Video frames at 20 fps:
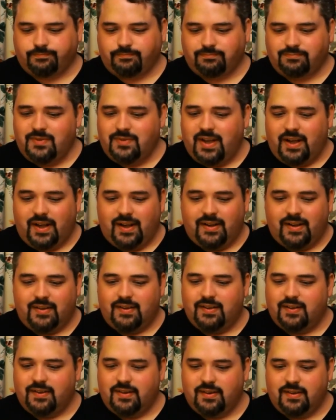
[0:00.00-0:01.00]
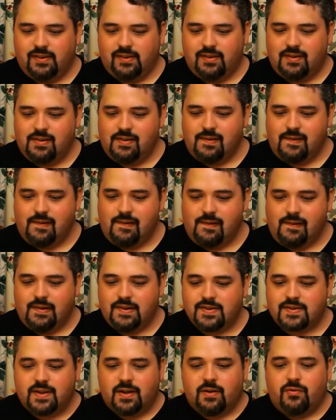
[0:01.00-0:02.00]
Yeah,
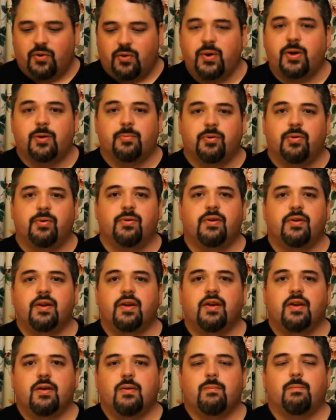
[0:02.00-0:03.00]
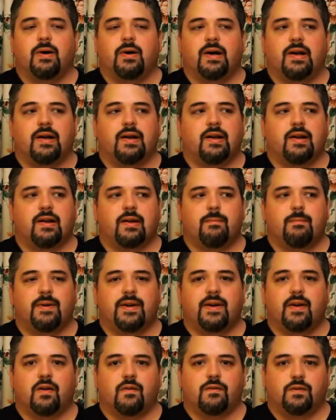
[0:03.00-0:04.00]
it's not avoidable, but be
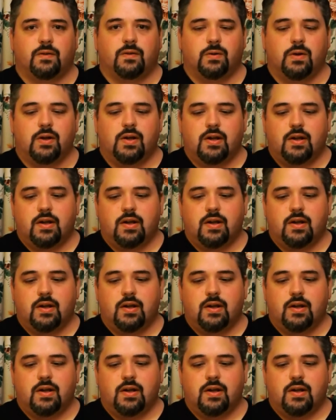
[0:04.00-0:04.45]
careful.